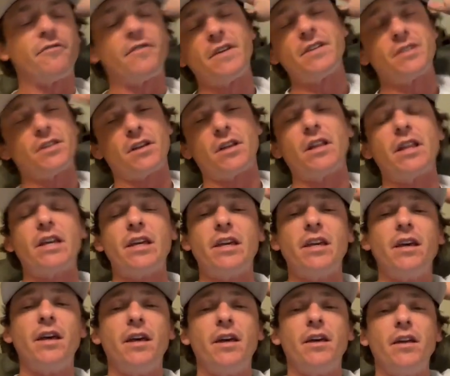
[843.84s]

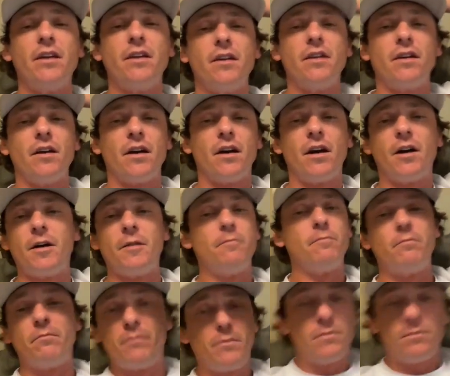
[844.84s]
physically
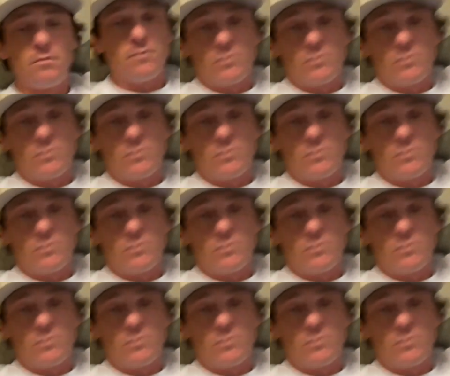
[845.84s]
um